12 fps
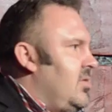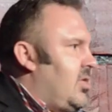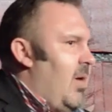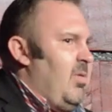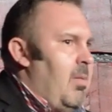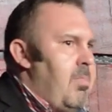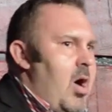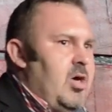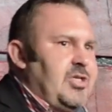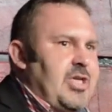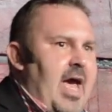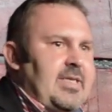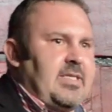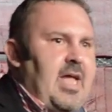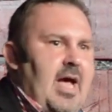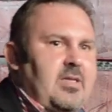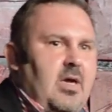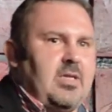A couple of ball sacks
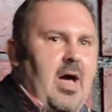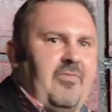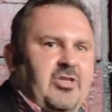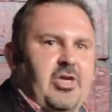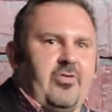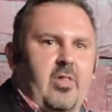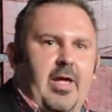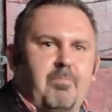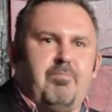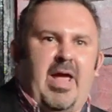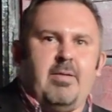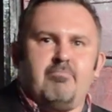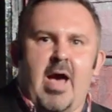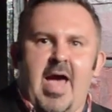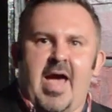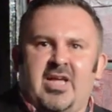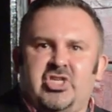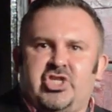stacked on top of each other like bean
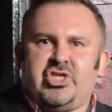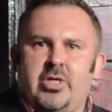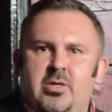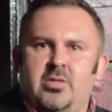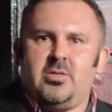bags.